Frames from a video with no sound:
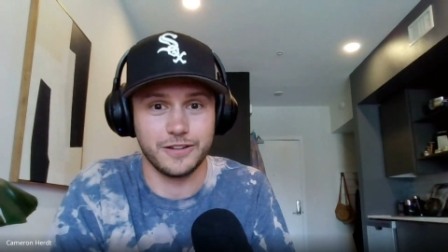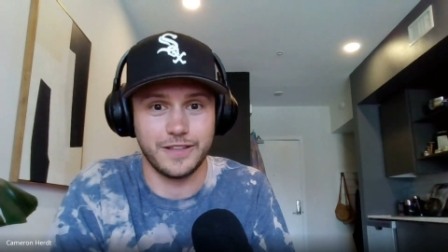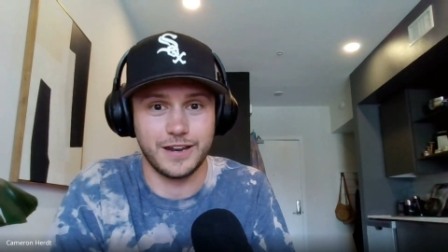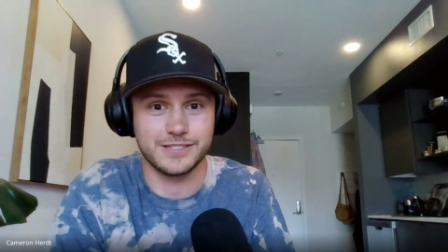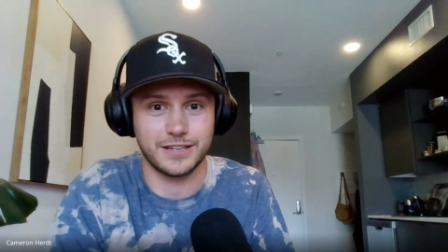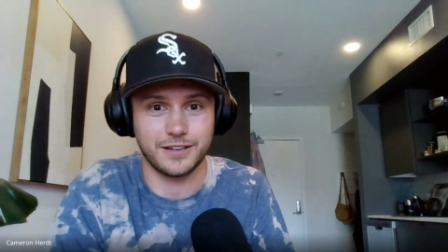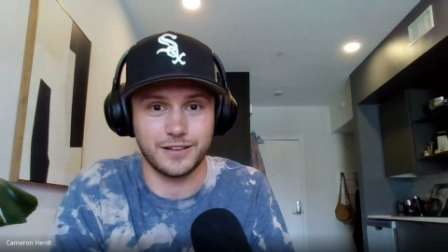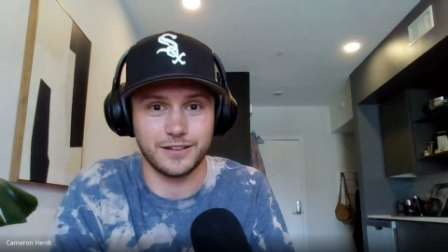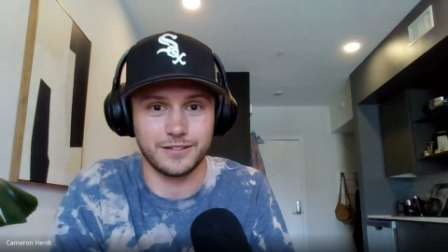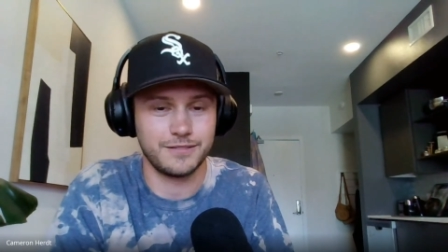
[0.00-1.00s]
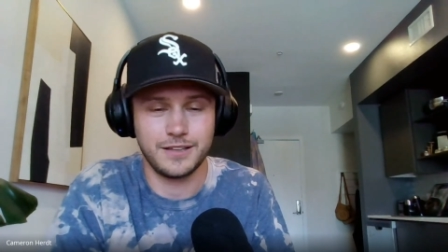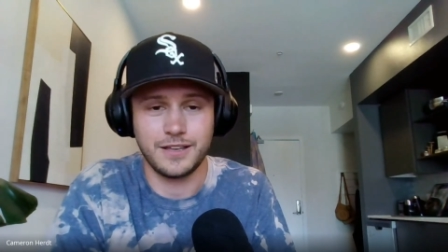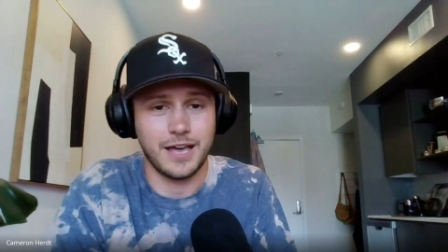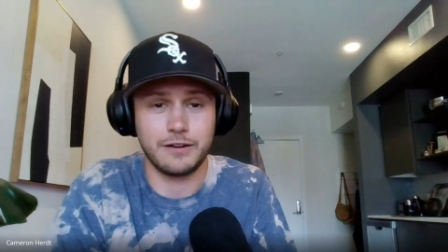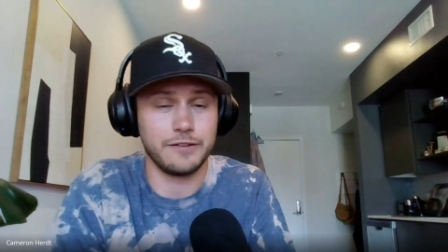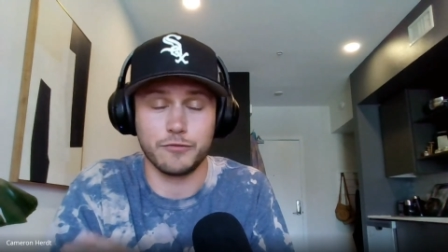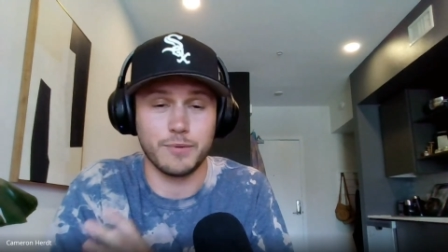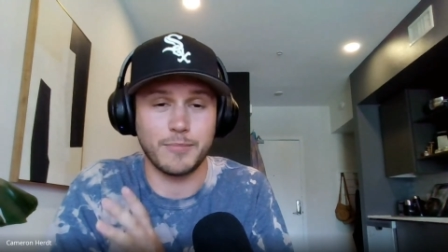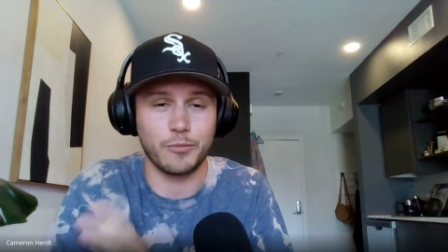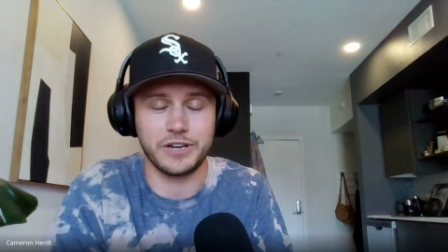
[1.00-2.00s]
And then it's like a, I don't even
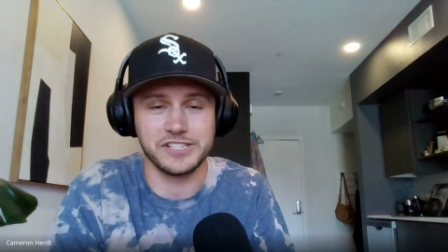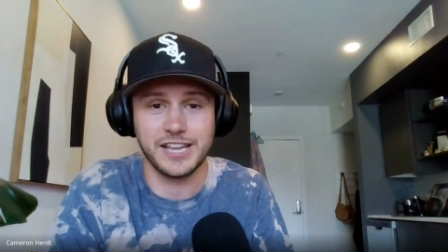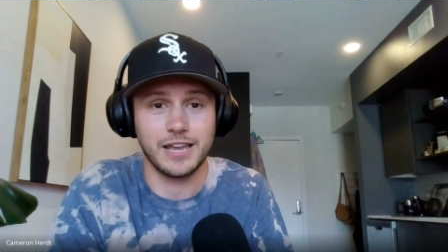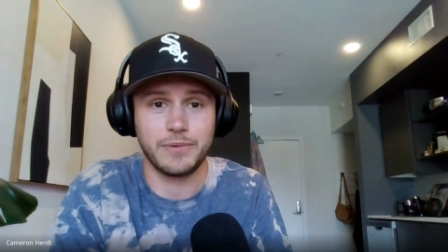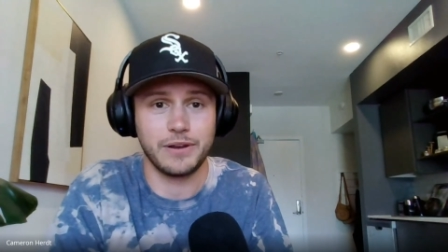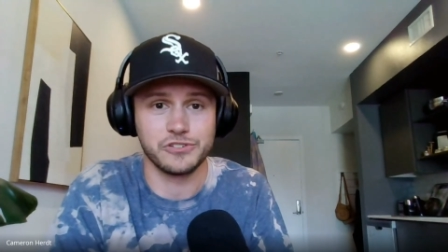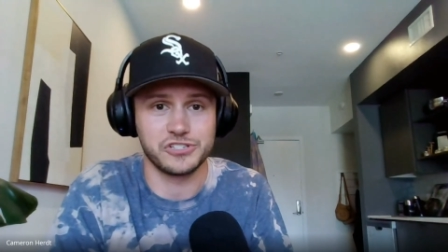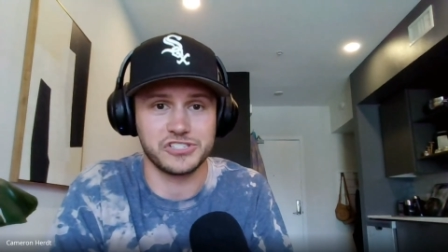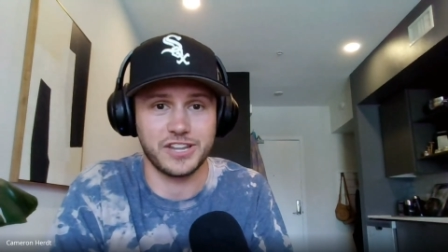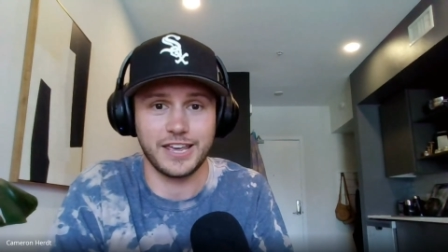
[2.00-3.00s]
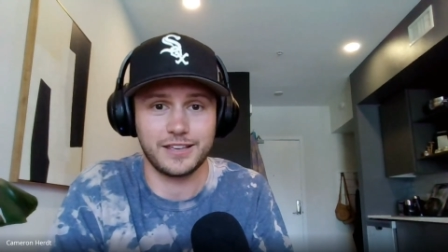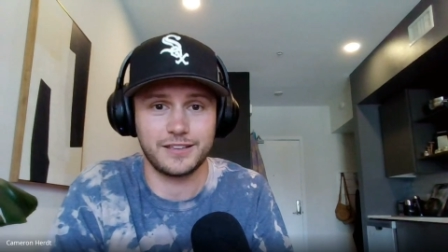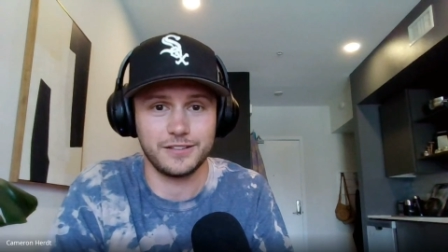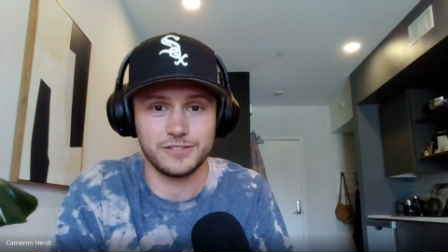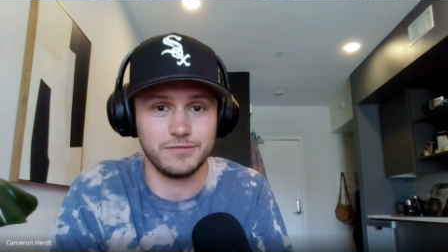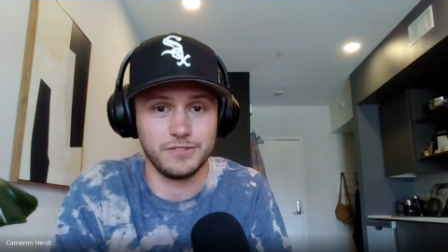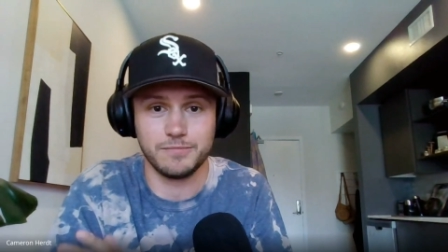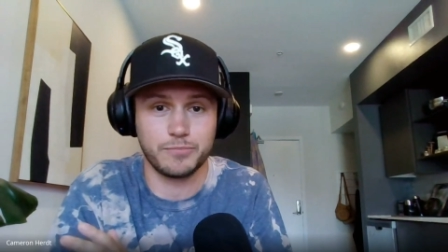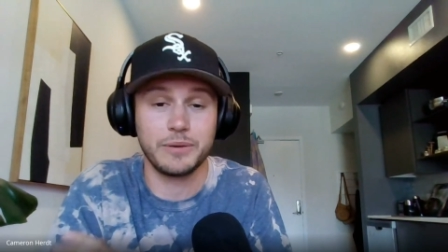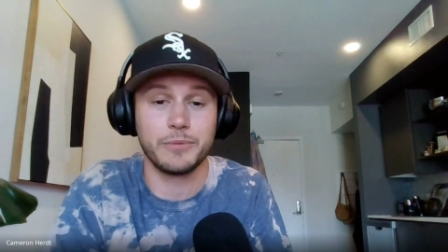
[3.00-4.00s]
remember what he said, but it was just like
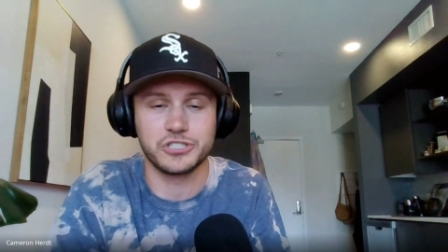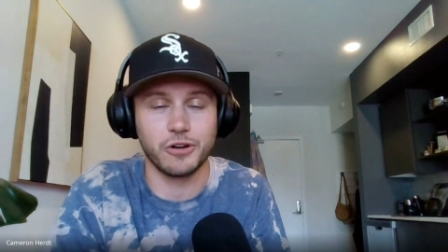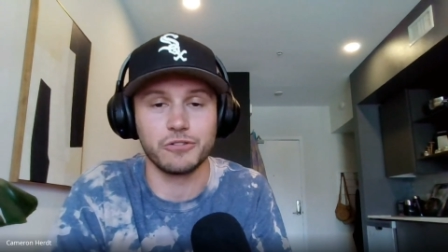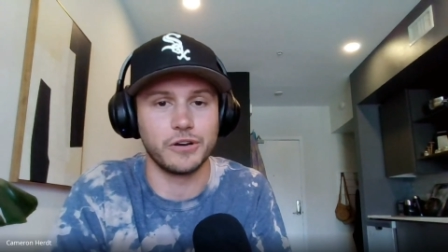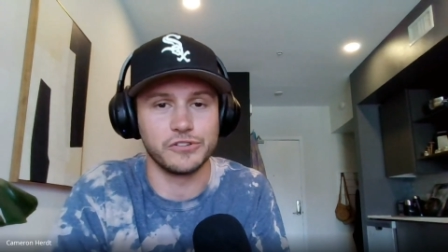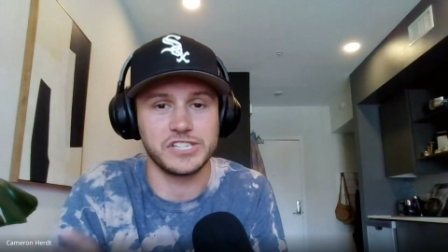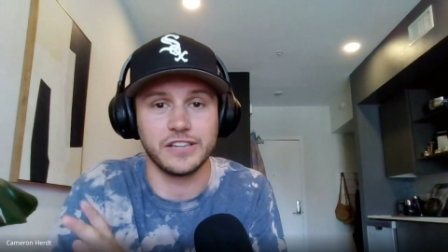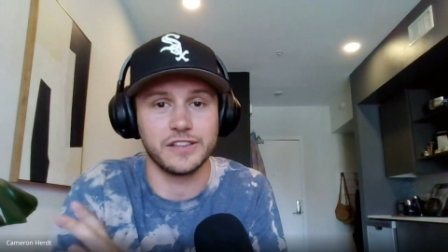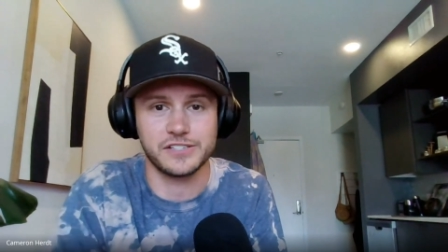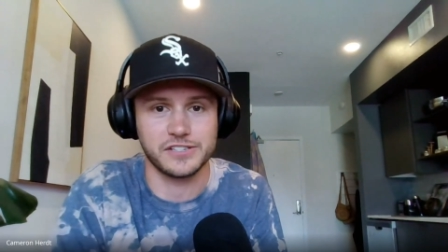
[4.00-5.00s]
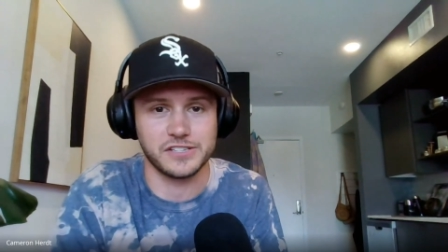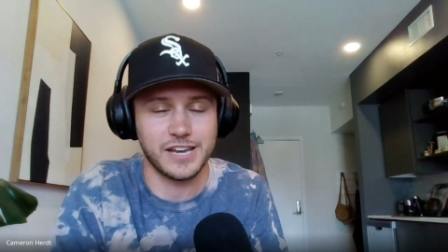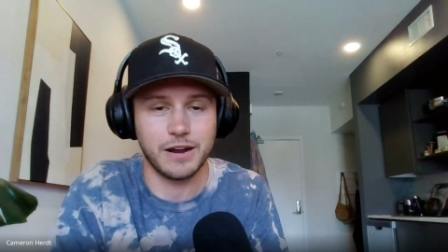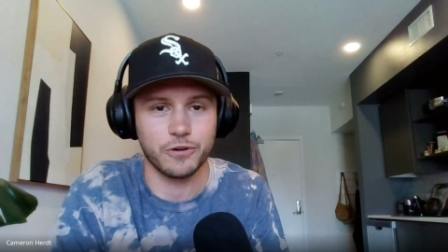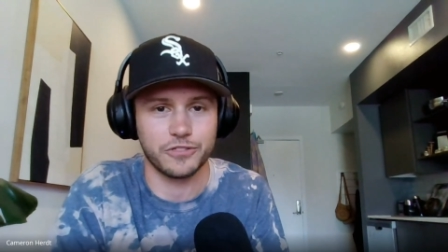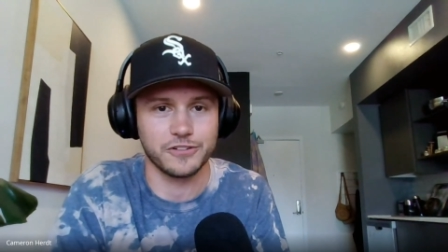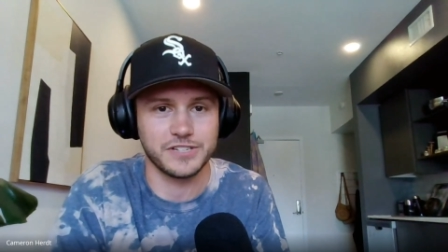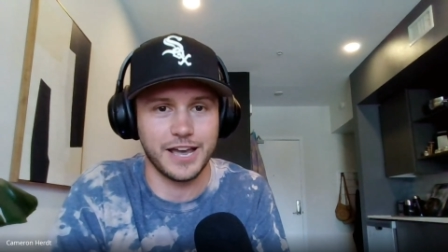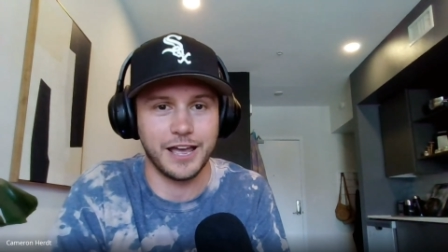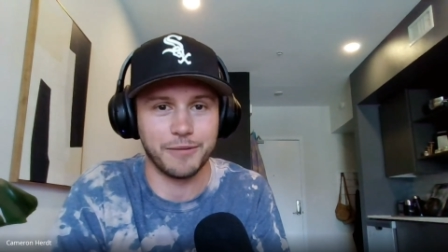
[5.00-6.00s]
pretty much don't go see this because it's not worth your
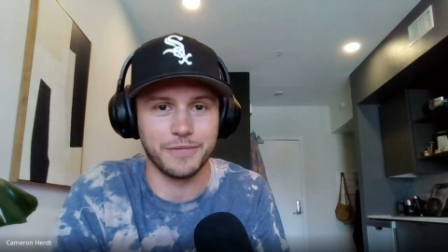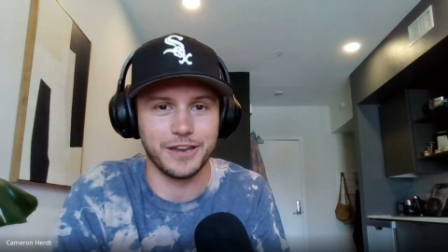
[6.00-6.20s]
time.